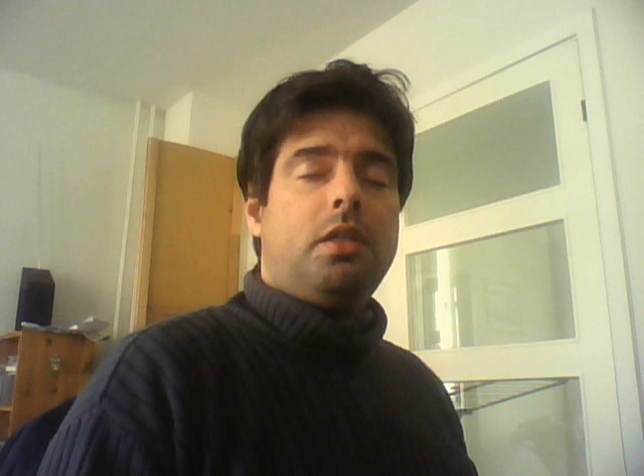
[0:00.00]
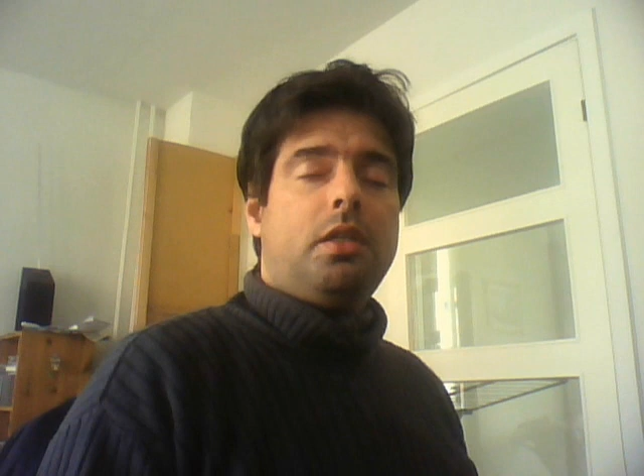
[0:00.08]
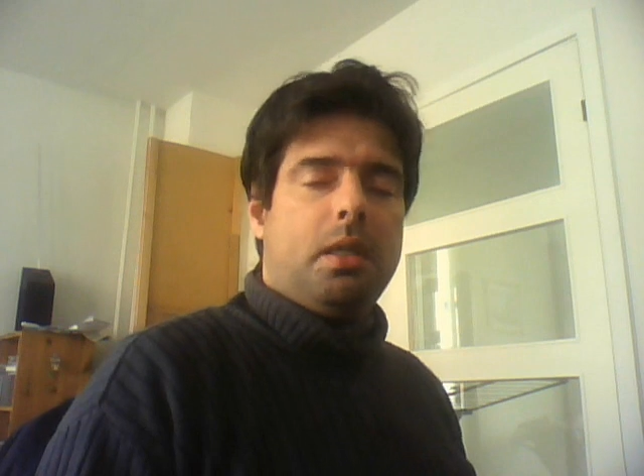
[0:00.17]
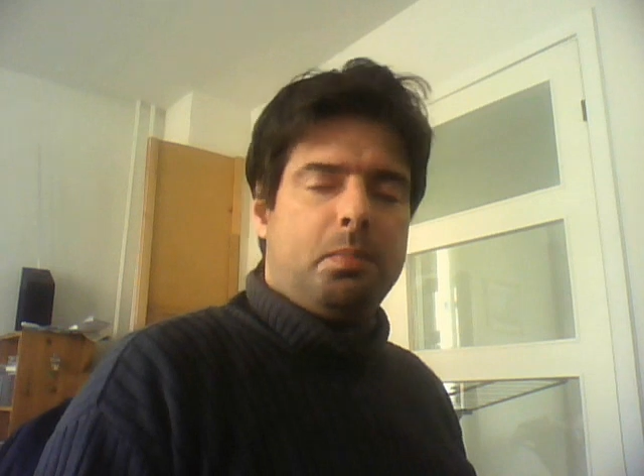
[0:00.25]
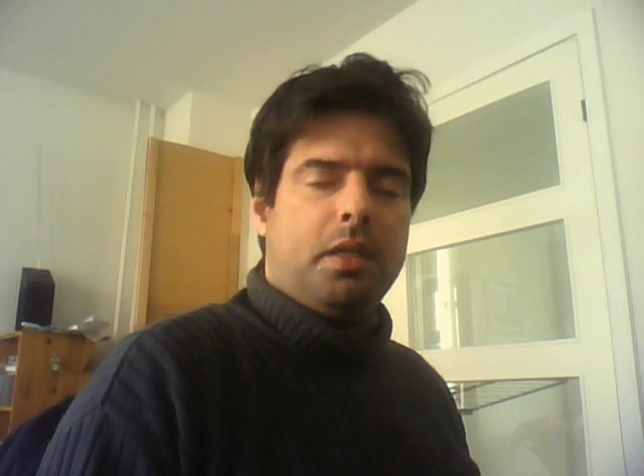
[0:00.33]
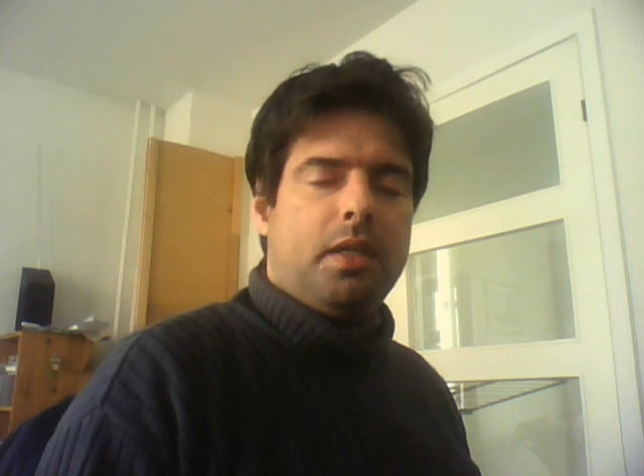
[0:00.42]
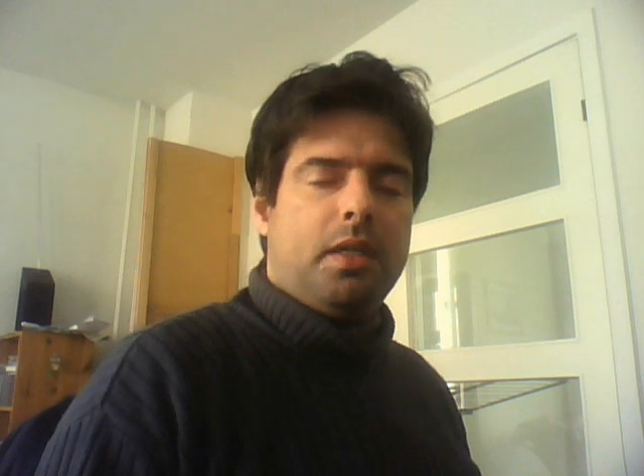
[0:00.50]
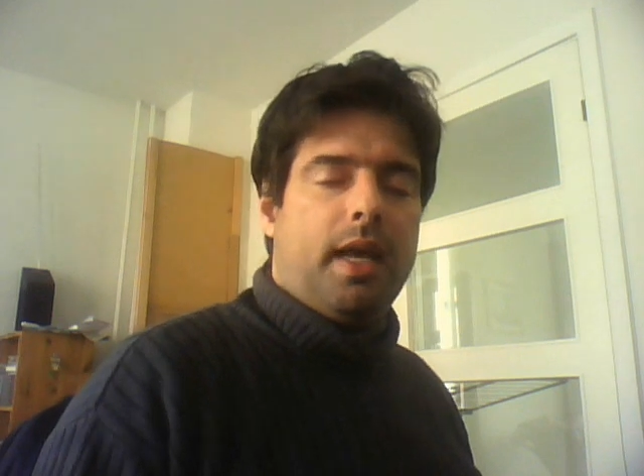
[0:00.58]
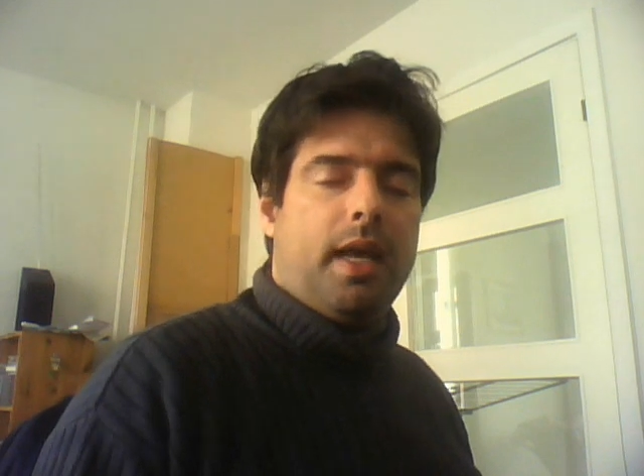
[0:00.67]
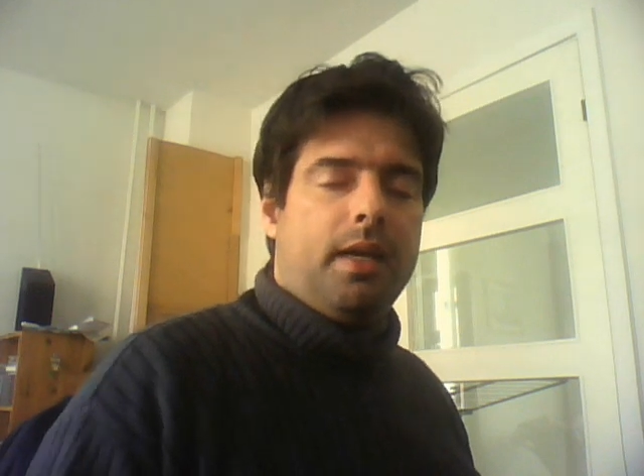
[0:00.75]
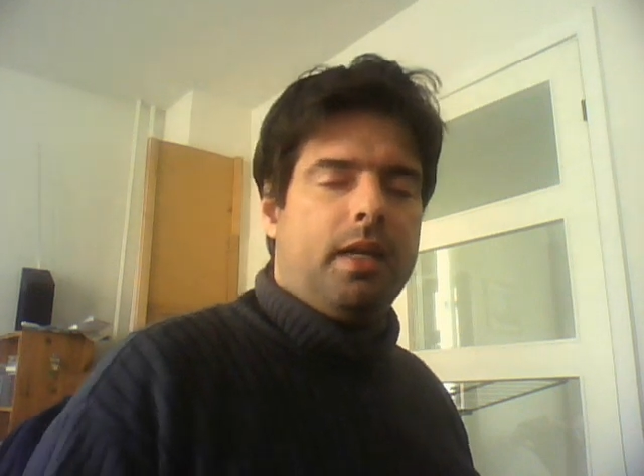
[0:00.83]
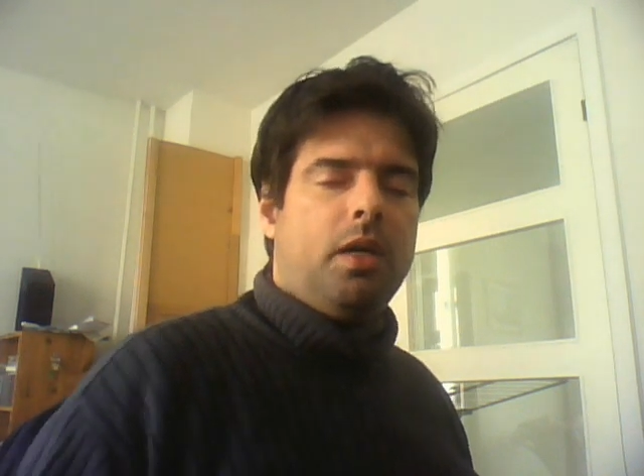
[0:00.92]
champion,
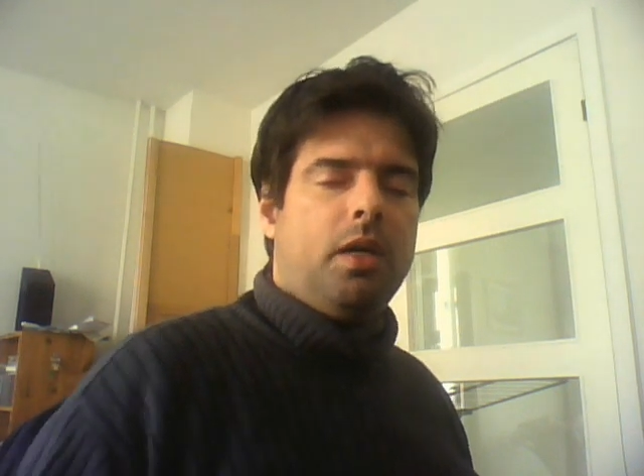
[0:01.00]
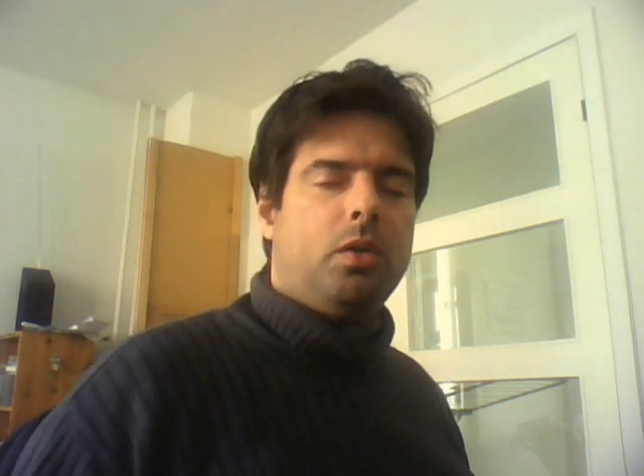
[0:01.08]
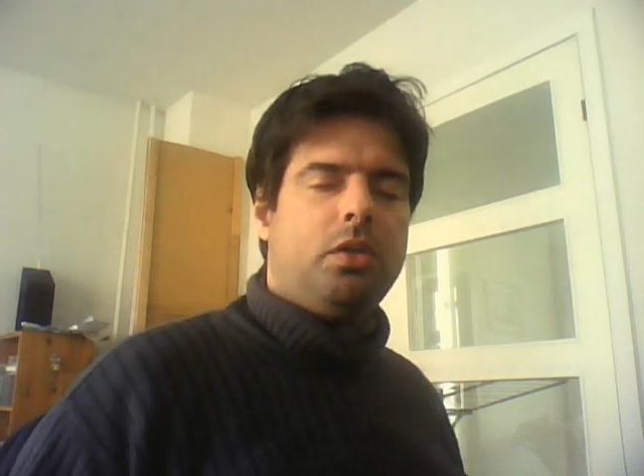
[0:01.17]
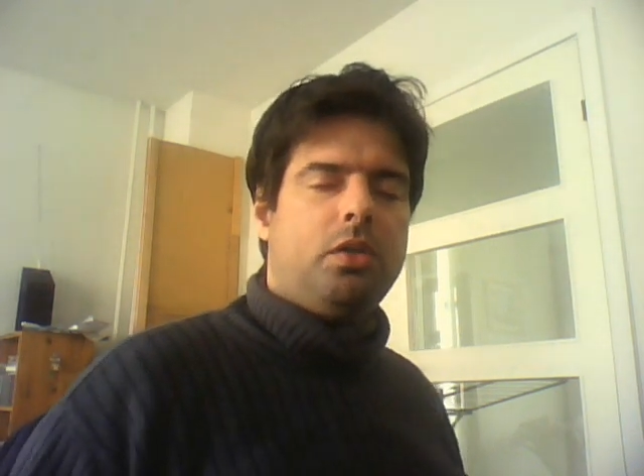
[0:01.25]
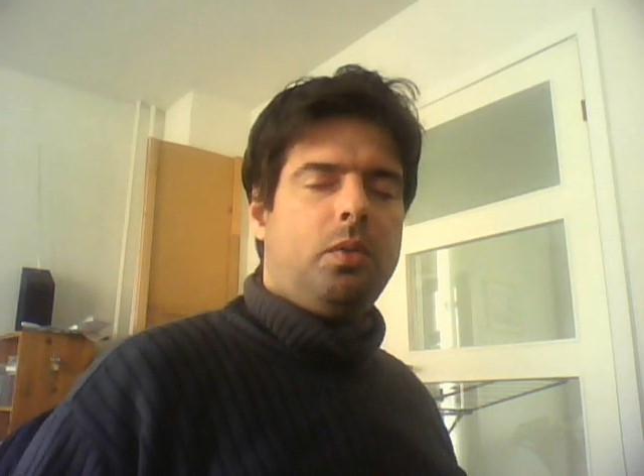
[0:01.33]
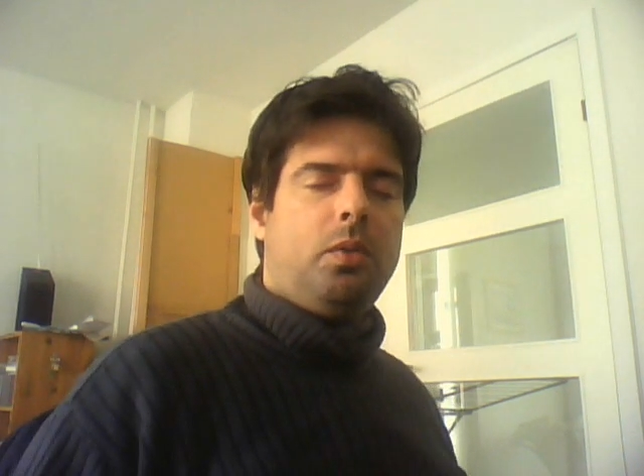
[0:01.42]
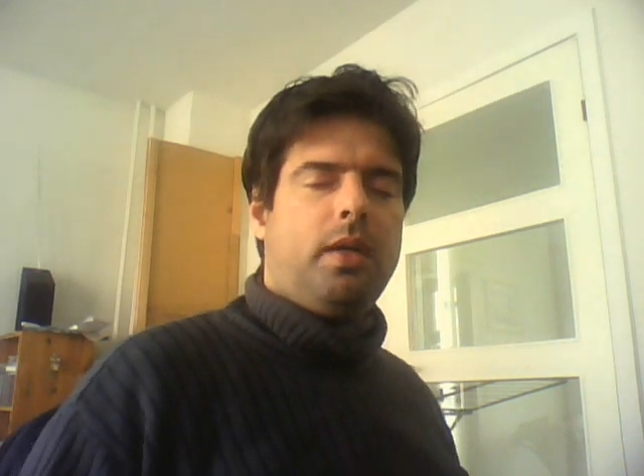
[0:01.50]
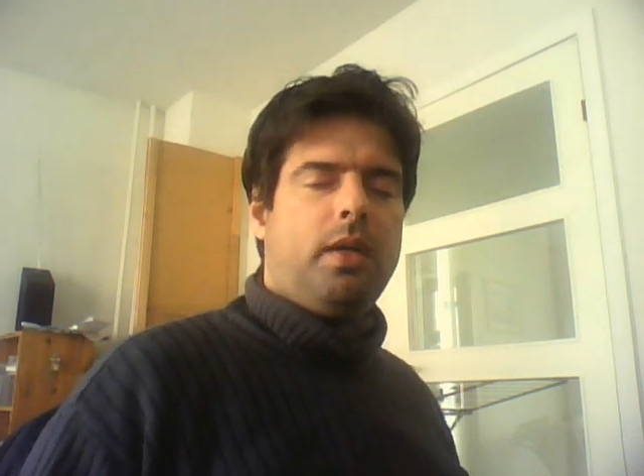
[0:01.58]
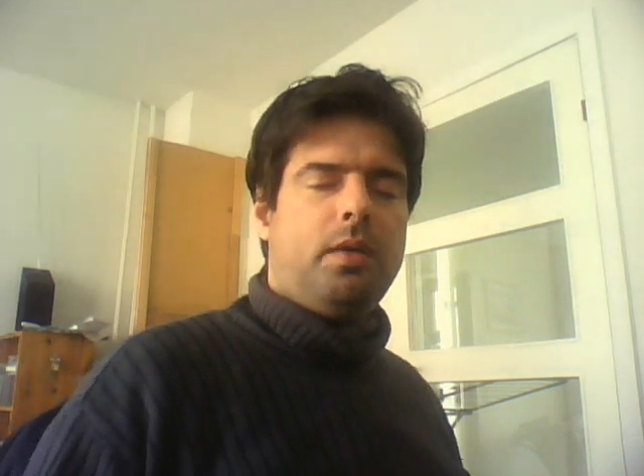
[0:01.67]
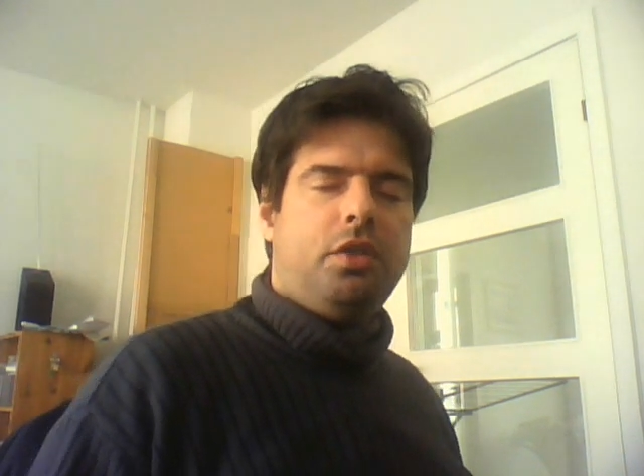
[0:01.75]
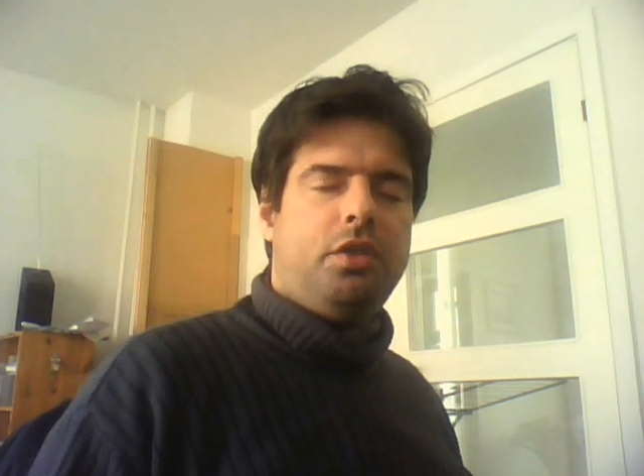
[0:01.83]
and he also gave